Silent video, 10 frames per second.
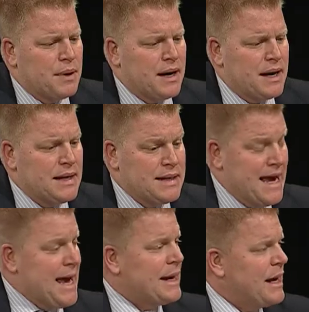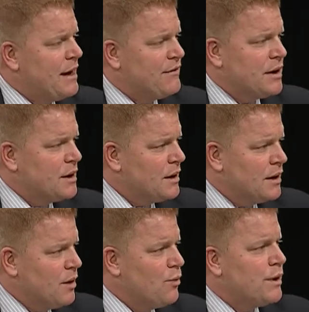by not having
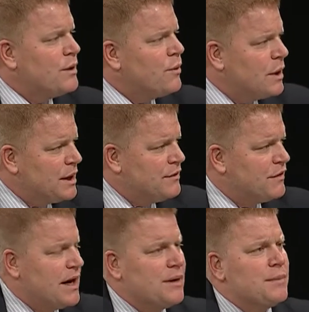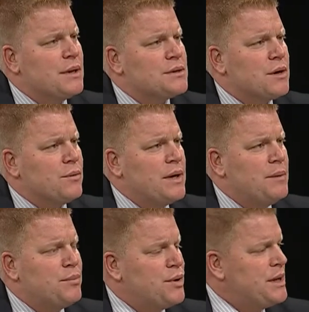a one-to-one environment, are
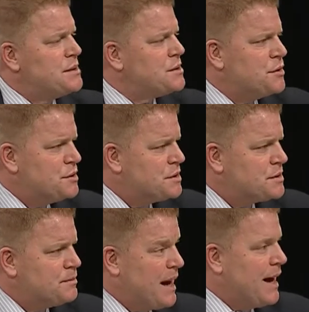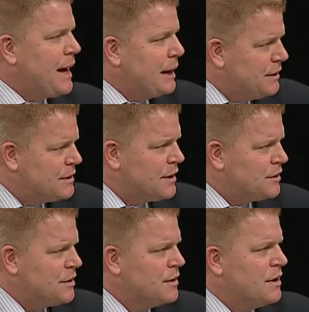we putting students behind
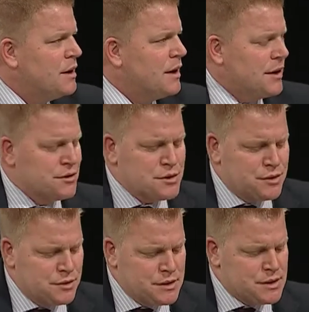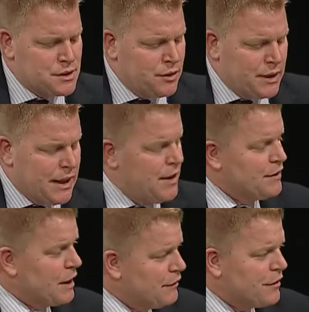other students? So
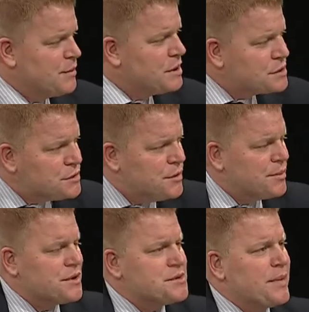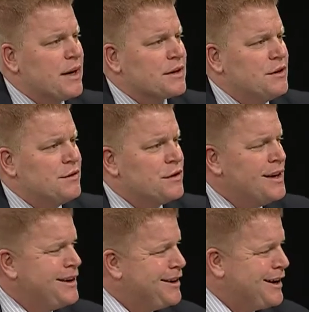again, kind of from the student perspective,
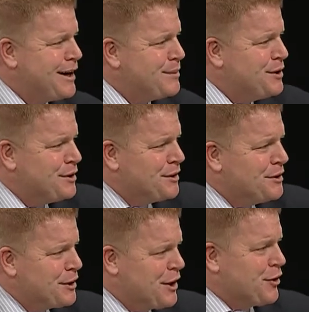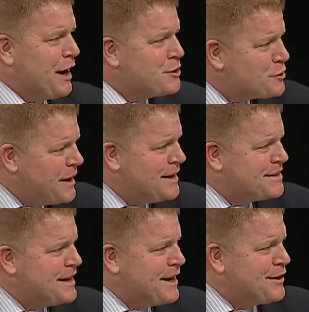you're going to graduate
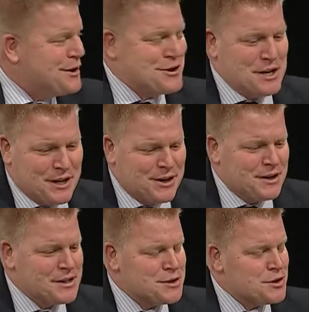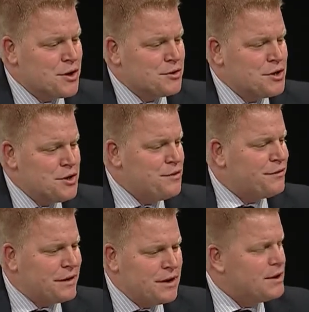this year, and so do you
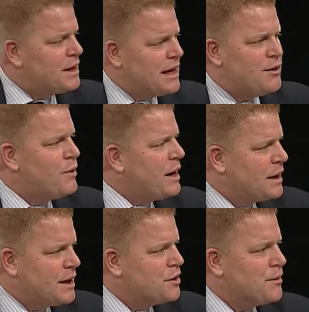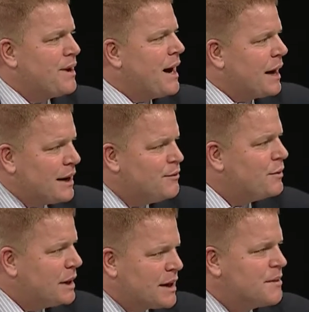feel in any way like you're behind
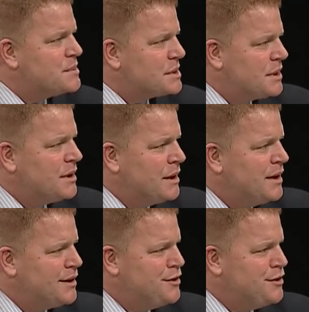when it comes to the